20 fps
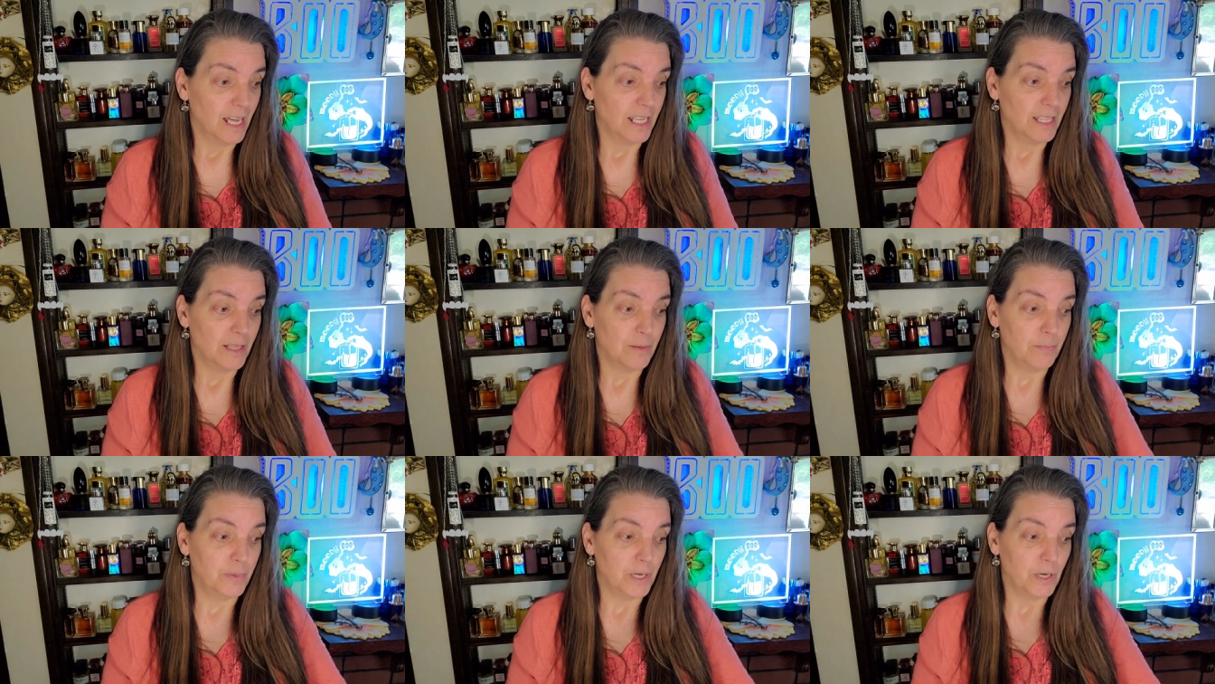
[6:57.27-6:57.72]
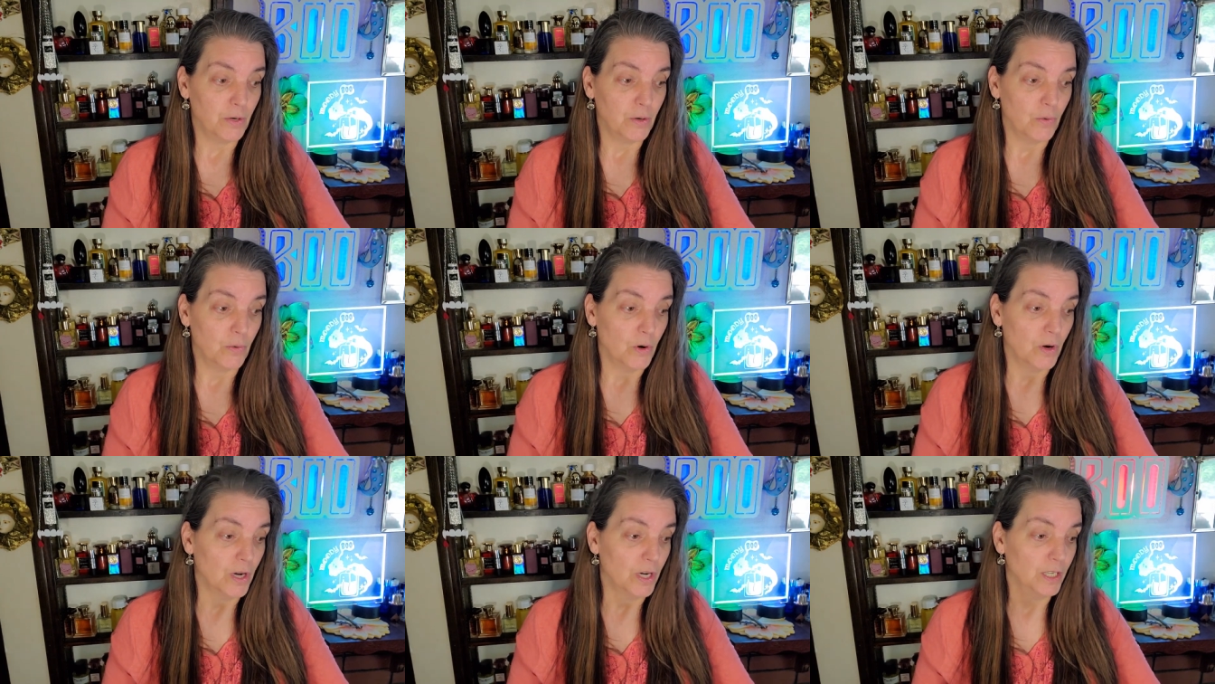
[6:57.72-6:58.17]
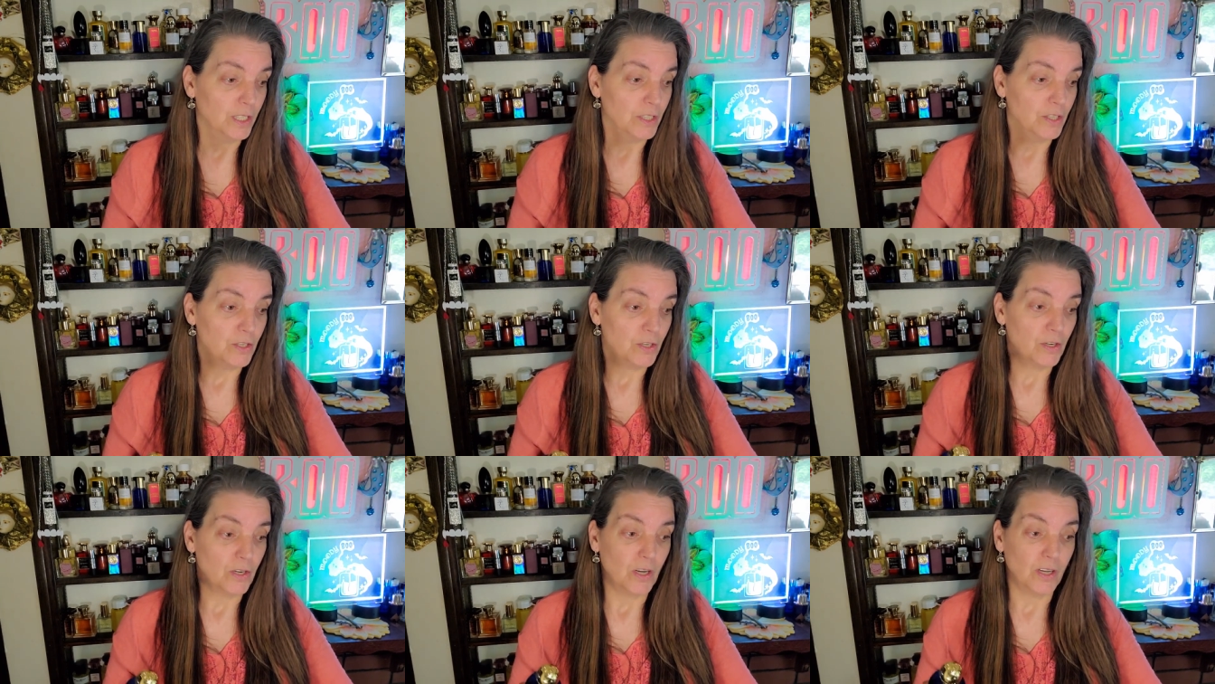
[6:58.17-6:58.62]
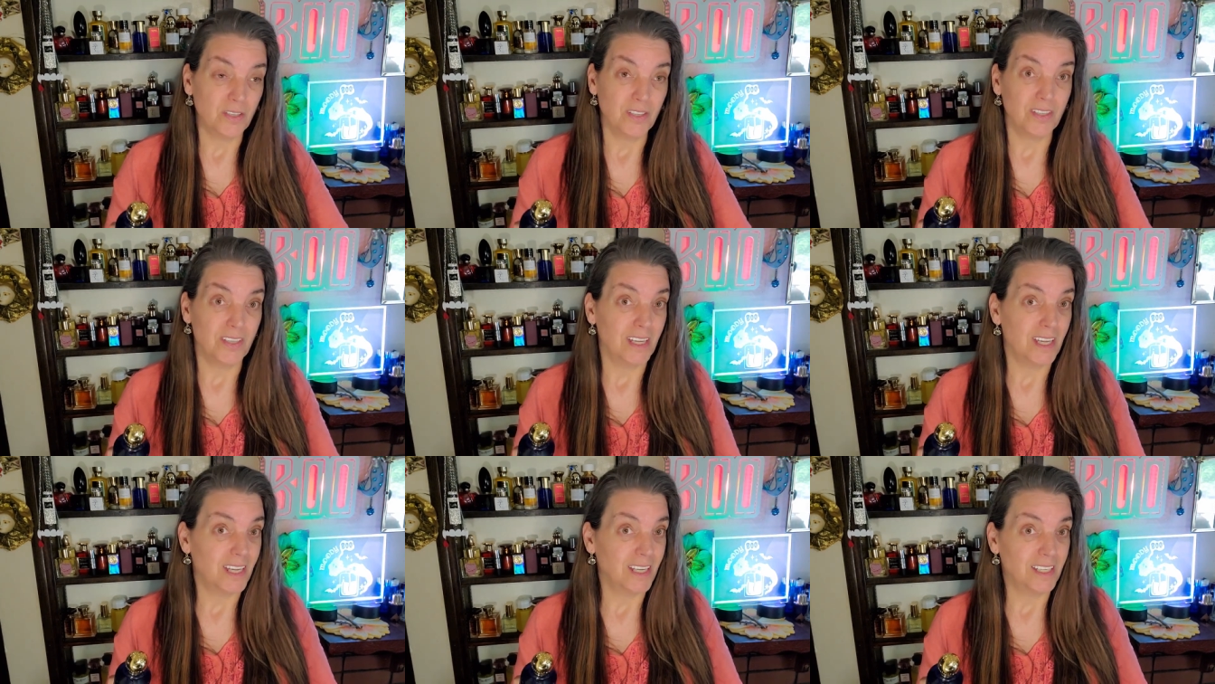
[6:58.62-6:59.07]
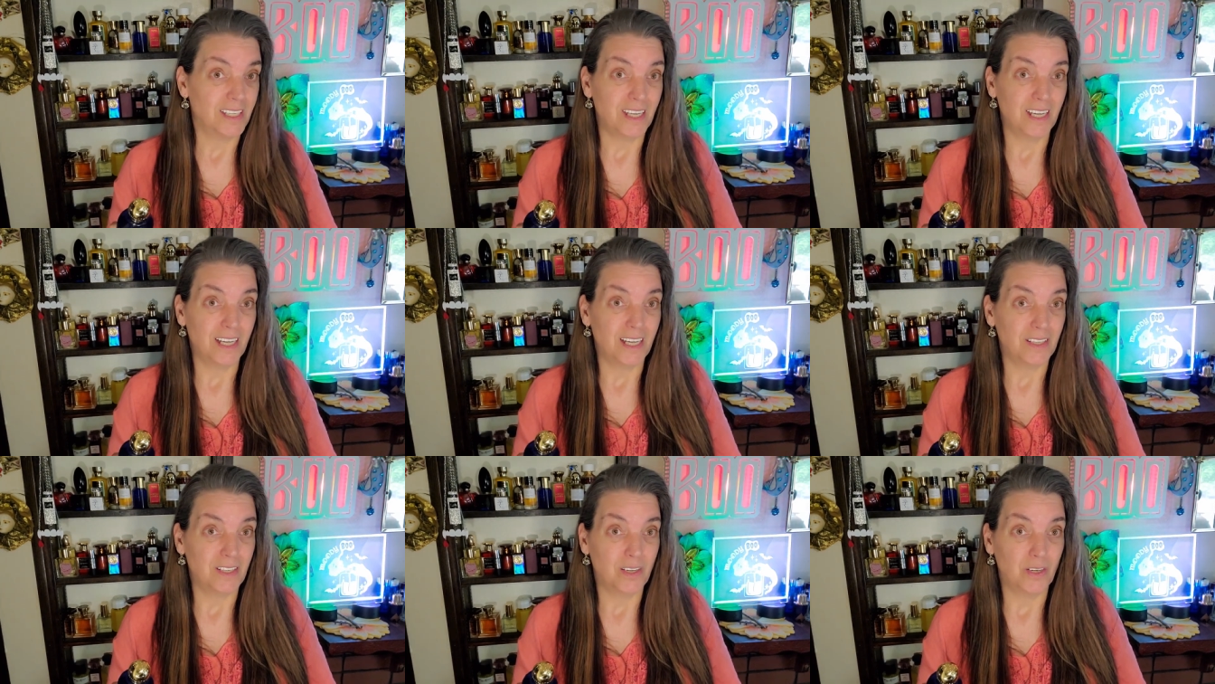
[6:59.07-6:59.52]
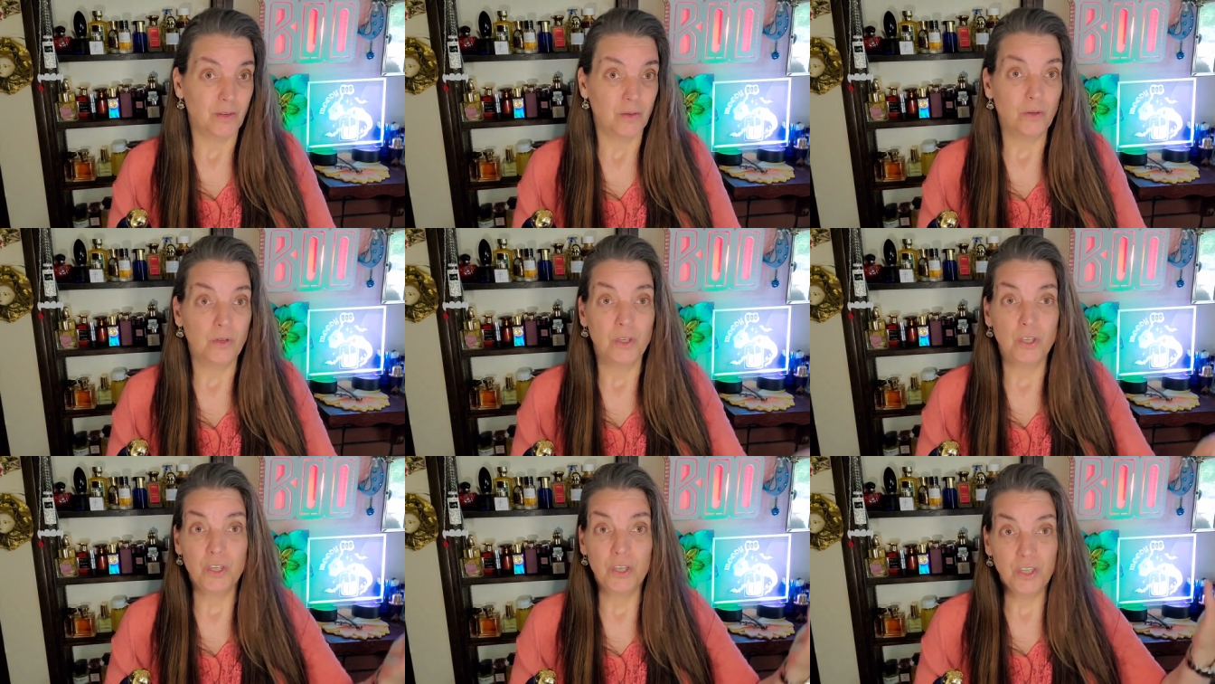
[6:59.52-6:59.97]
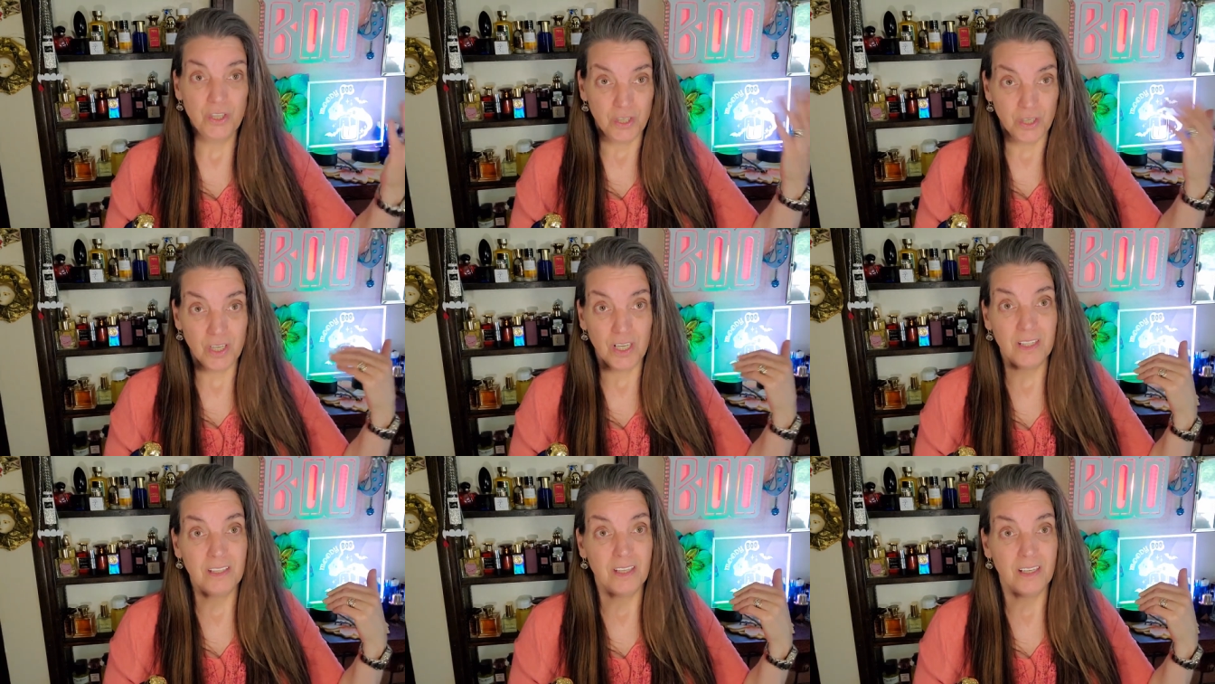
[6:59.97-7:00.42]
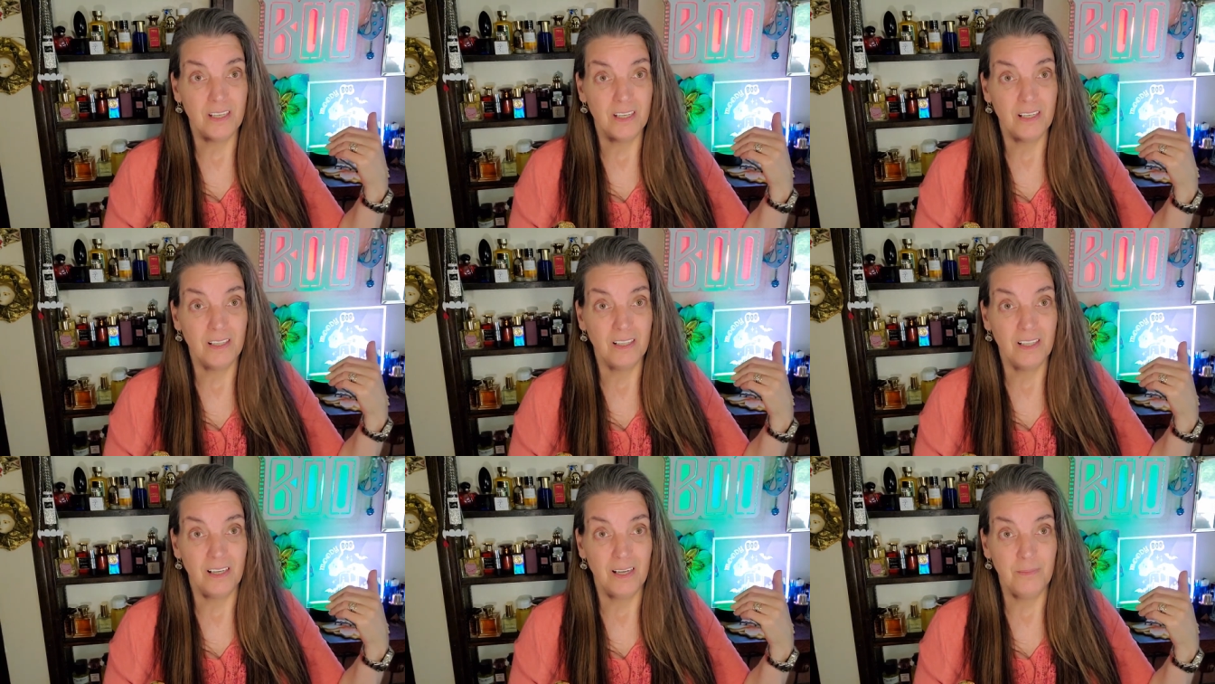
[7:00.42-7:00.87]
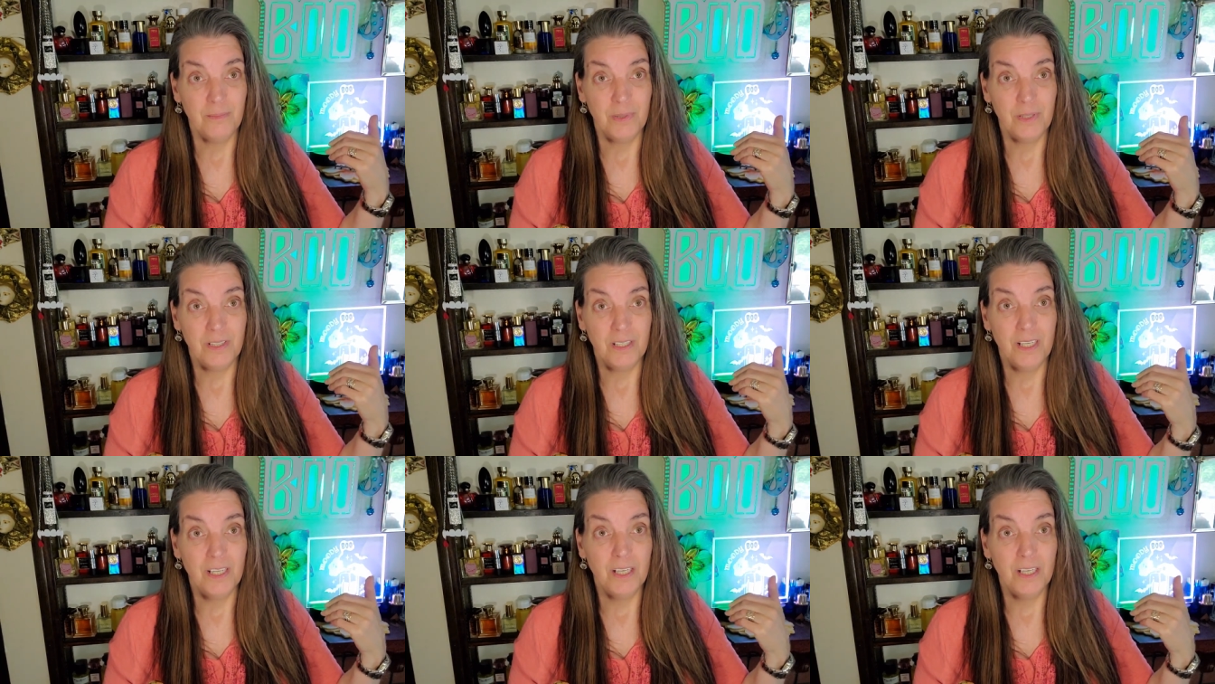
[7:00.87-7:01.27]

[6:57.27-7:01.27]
and the bitter orange are all saying, yeah, no, shut the hell up.